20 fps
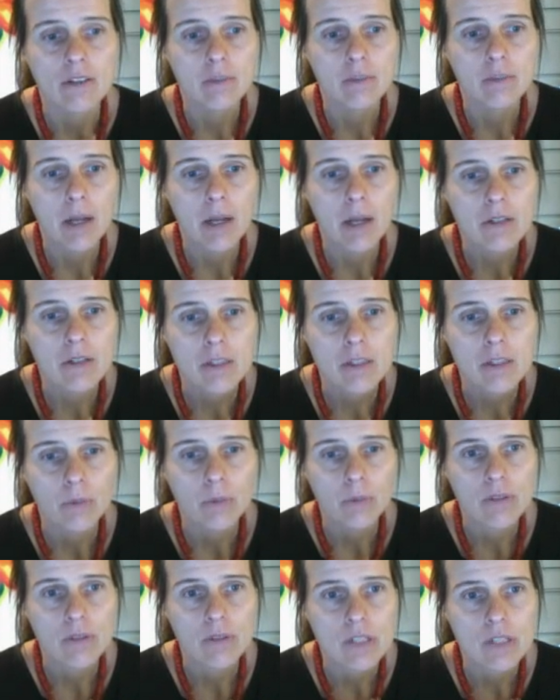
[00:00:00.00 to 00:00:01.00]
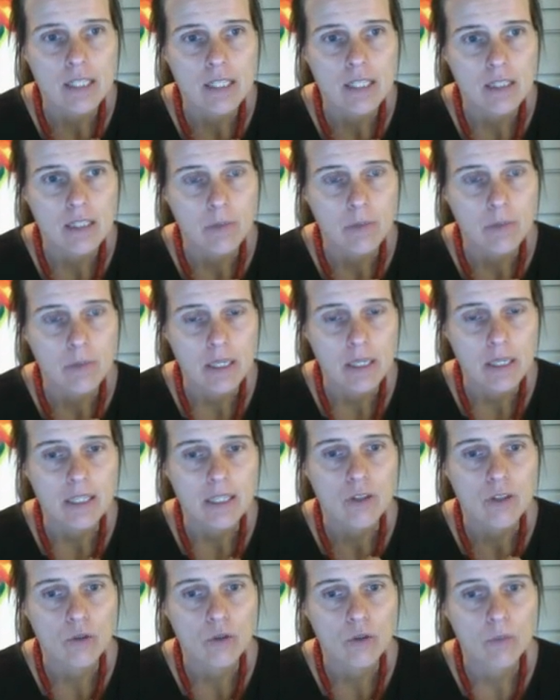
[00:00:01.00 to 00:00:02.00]
Policy briefs need to be
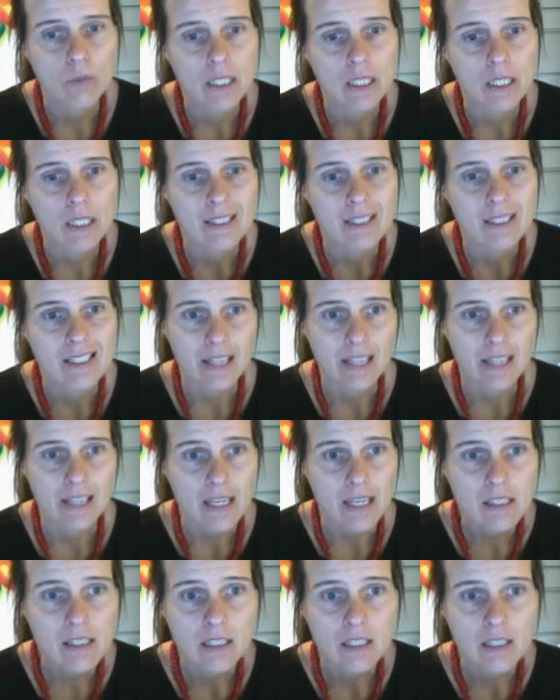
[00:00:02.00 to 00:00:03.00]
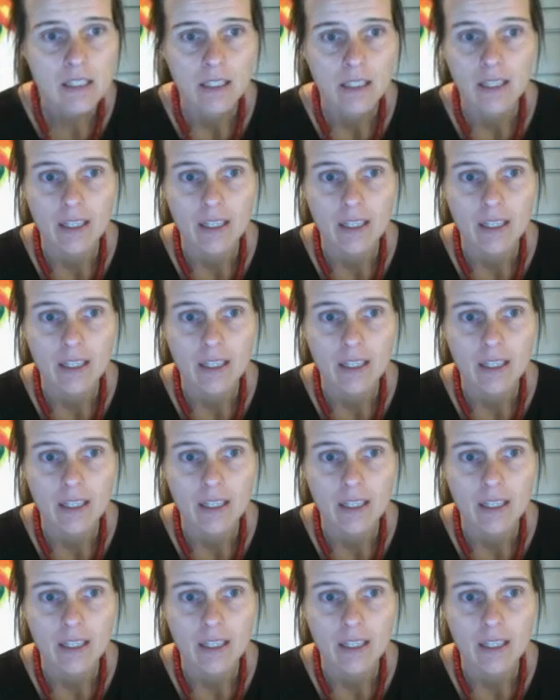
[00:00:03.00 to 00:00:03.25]
extremely concise.